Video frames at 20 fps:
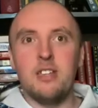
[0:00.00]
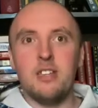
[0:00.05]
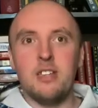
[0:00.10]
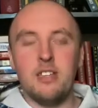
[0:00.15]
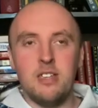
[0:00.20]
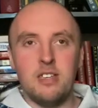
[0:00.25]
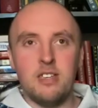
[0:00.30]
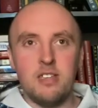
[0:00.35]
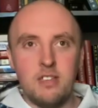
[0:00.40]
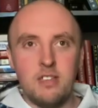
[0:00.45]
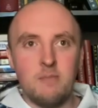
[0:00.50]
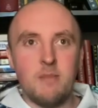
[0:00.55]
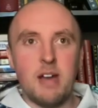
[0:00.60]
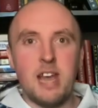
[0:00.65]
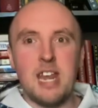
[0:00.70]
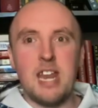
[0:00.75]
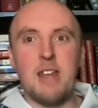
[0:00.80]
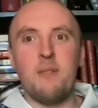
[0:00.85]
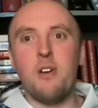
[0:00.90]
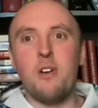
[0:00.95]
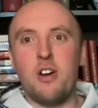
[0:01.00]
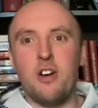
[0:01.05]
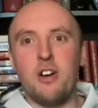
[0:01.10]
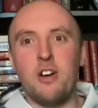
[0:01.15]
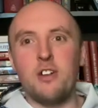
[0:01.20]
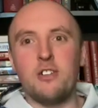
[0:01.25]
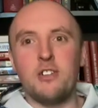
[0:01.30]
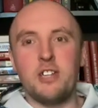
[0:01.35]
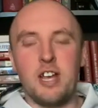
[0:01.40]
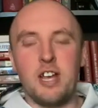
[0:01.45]
you might have a
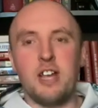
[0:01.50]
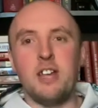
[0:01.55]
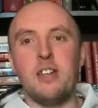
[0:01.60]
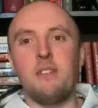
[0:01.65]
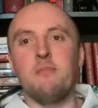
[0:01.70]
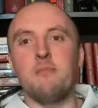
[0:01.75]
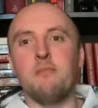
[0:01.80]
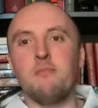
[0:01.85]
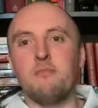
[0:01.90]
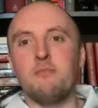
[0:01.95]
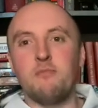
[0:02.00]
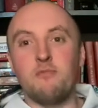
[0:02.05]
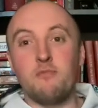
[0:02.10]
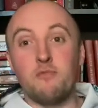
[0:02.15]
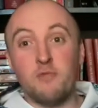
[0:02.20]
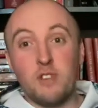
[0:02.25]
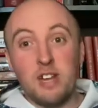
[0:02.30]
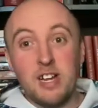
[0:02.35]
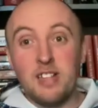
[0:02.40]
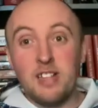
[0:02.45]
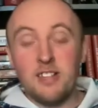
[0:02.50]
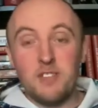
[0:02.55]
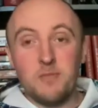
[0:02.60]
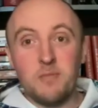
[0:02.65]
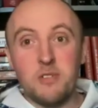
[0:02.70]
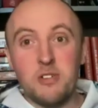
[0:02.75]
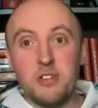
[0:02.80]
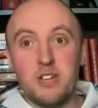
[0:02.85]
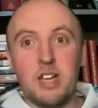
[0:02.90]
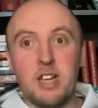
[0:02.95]
hard time reading this
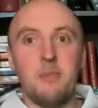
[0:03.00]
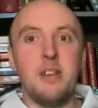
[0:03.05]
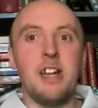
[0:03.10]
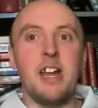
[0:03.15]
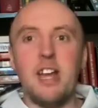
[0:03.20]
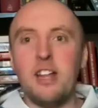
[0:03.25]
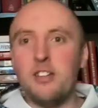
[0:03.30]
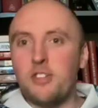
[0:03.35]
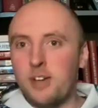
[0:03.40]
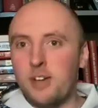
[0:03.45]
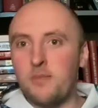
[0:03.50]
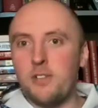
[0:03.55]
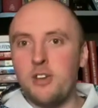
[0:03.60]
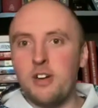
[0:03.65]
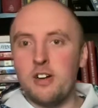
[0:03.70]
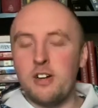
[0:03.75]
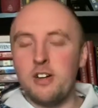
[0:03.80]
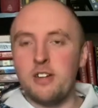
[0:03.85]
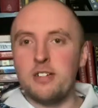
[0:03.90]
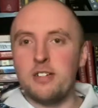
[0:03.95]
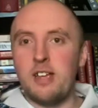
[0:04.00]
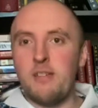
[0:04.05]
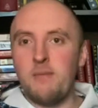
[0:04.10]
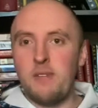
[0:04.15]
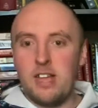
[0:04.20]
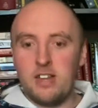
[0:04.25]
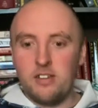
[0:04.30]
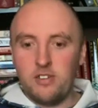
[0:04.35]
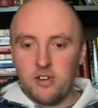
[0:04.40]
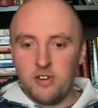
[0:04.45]
book. I mean, I love dogs. I've
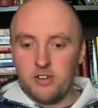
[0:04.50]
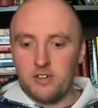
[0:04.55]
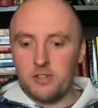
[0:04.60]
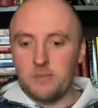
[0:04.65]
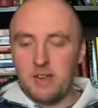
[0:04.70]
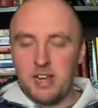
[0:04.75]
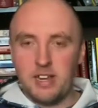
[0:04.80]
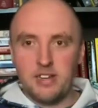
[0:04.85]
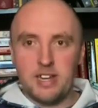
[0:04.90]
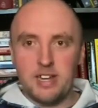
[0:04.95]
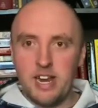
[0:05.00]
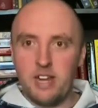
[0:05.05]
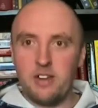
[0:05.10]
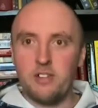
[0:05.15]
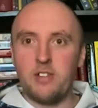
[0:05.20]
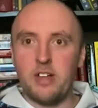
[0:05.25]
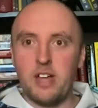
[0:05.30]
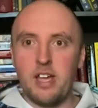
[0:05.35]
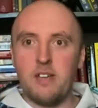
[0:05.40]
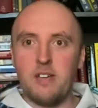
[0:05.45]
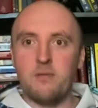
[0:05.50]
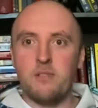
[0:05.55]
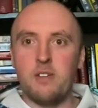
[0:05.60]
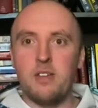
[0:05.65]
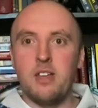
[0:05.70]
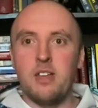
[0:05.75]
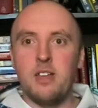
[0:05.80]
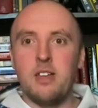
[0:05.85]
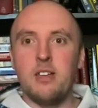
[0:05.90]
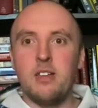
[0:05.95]
had dogs my entire life,
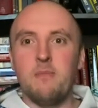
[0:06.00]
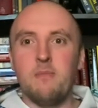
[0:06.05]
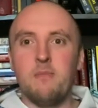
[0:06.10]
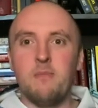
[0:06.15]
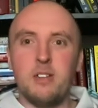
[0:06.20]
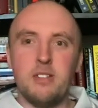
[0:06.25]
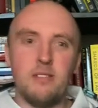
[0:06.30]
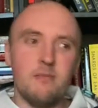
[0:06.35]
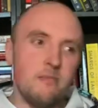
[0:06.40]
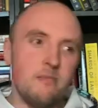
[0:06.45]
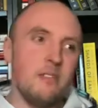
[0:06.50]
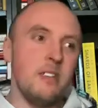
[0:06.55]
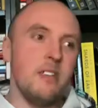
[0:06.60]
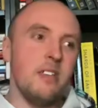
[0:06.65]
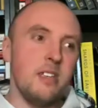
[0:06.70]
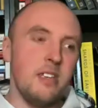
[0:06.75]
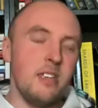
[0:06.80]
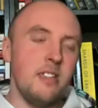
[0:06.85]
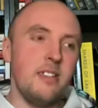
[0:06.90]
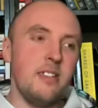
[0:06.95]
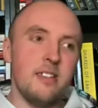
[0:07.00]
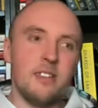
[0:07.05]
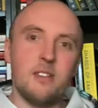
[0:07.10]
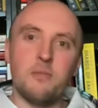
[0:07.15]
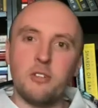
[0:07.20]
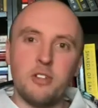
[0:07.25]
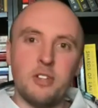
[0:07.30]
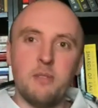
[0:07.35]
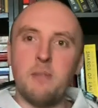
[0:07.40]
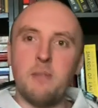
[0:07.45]
but it doesn't
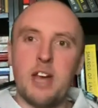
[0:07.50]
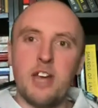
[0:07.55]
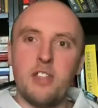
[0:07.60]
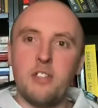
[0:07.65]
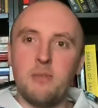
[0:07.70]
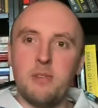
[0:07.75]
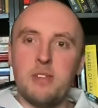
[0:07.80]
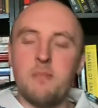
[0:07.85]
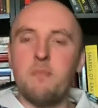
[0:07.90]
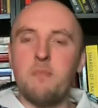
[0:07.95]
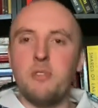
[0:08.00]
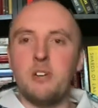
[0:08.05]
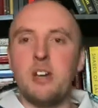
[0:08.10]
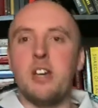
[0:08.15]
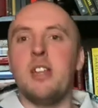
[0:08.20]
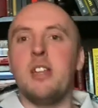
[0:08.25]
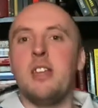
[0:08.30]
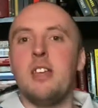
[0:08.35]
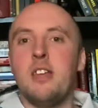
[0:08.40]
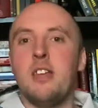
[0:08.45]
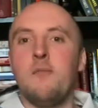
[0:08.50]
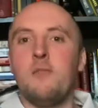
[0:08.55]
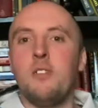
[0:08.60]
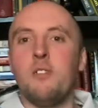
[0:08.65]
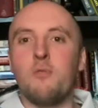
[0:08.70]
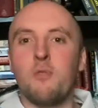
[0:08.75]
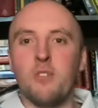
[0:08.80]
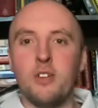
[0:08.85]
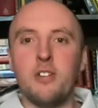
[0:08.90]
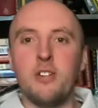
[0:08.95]
really bother me. But if you
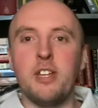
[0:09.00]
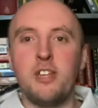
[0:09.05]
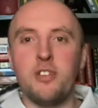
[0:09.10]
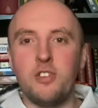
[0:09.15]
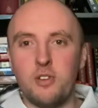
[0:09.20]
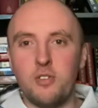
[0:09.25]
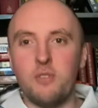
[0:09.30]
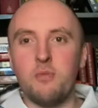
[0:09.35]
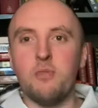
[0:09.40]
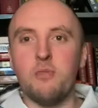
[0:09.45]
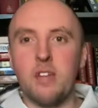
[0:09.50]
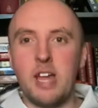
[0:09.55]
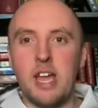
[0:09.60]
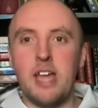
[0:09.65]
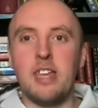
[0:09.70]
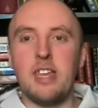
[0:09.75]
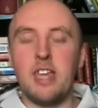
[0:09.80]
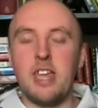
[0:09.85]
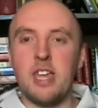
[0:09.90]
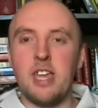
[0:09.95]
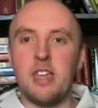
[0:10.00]
really don't like